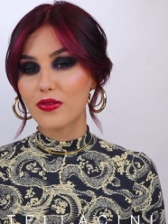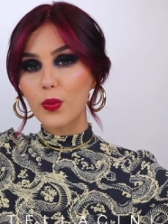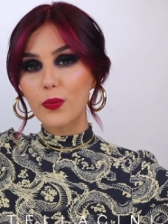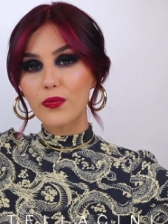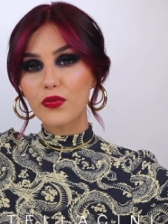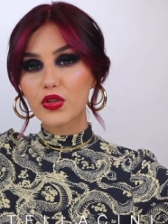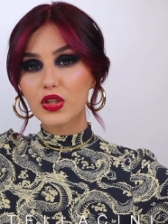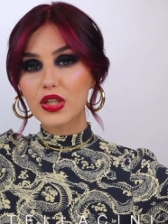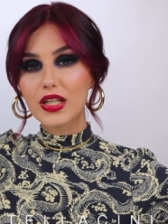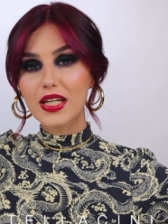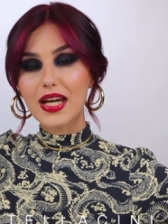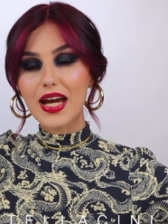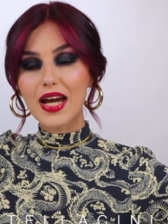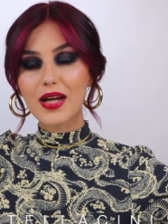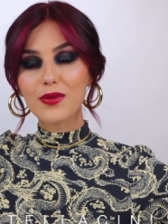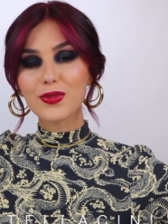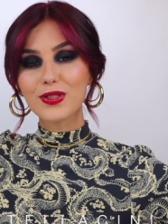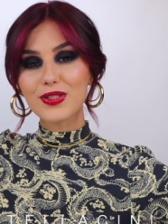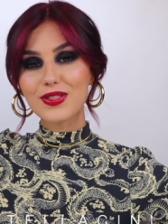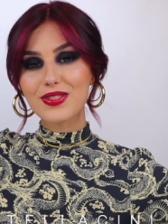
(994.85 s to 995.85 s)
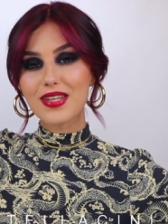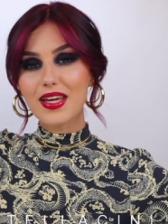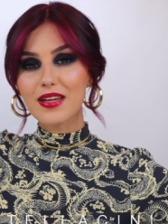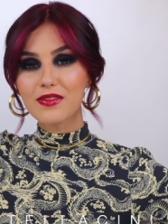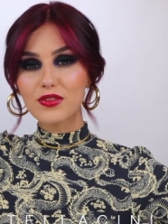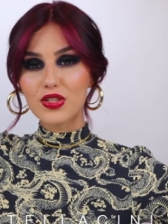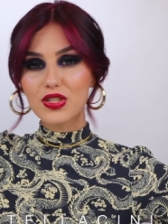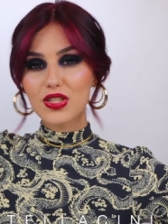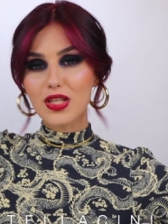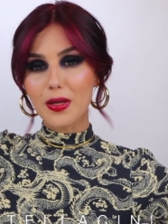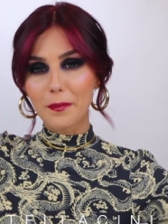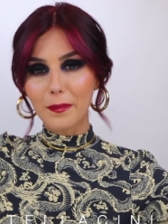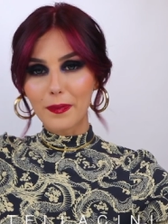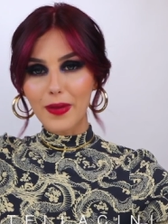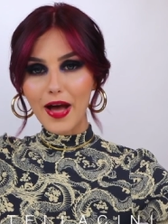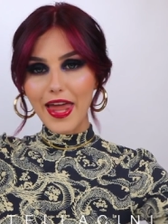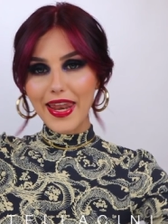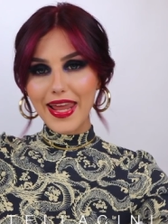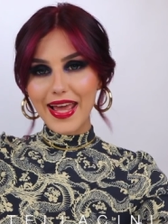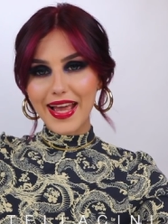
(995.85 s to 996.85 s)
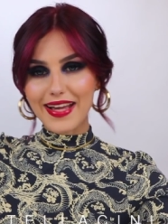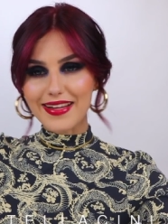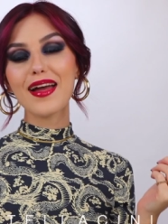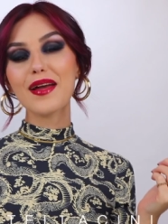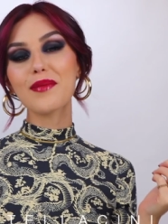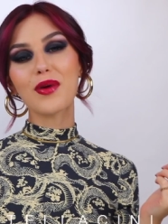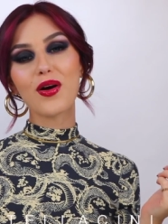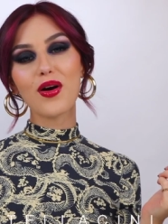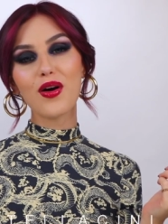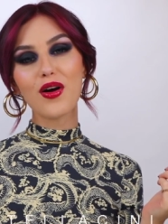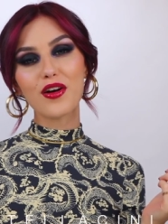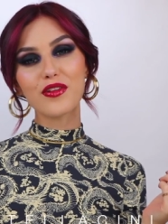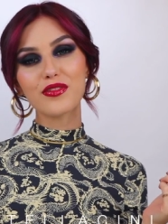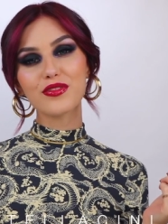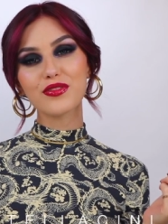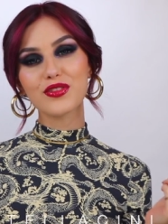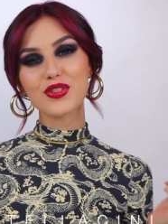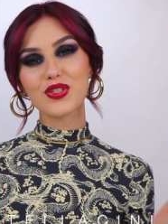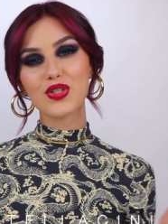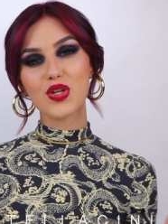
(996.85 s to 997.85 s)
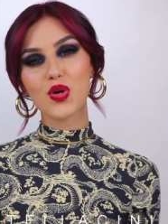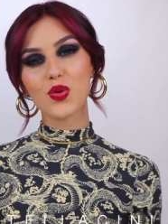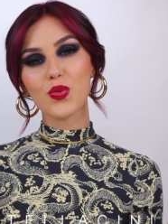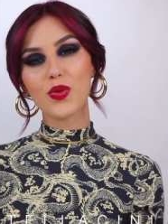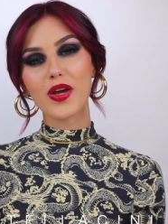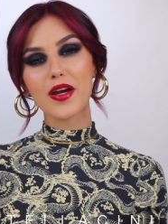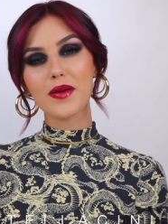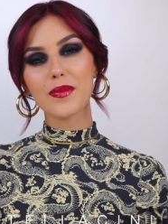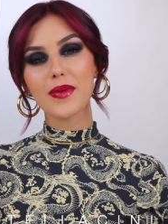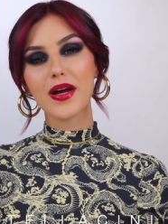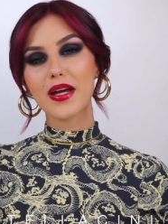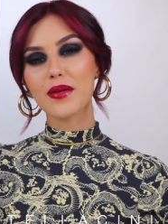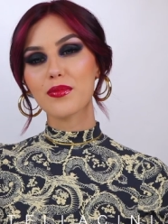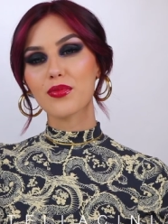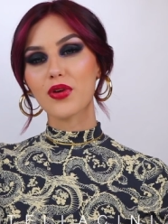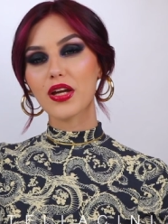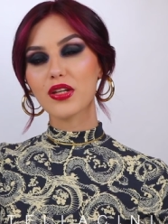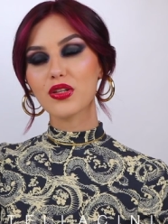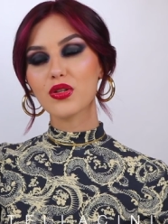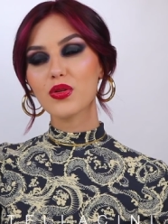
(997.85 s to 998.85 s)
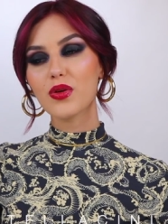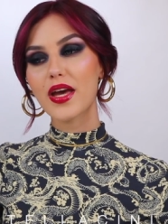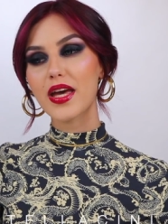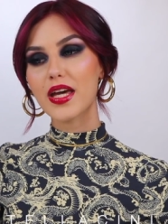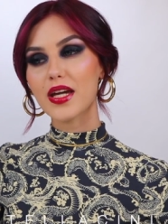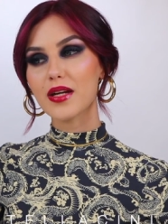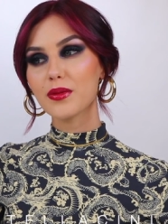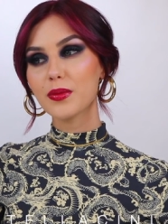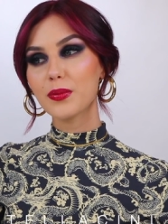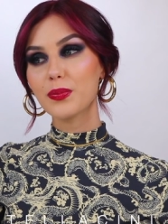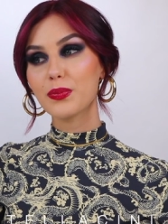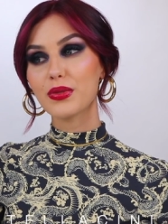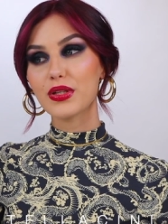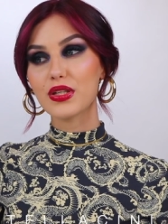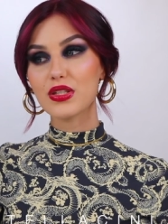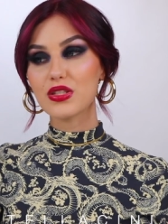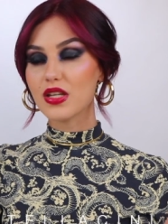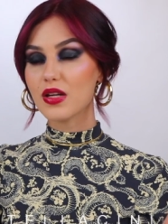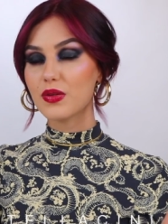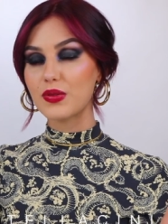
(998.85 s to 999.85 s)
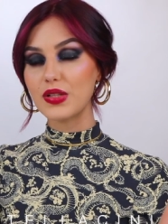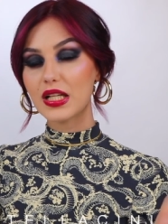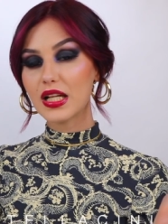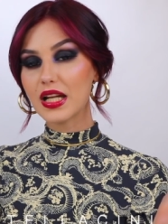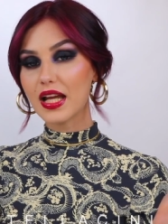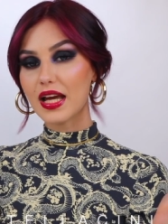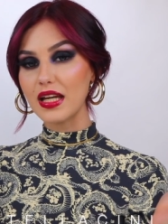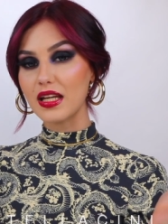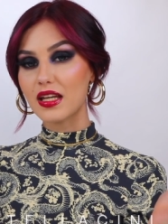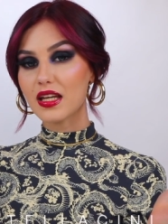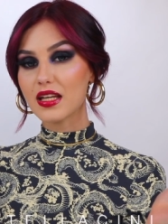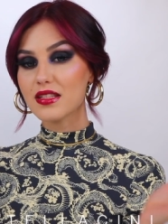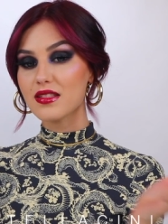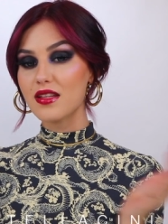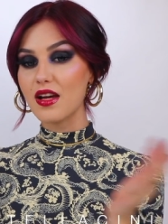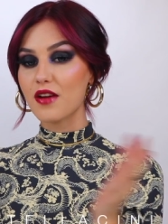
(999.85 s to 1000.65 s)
hopefully i will save you some money i'm off to go wear my brand new hair because i really like it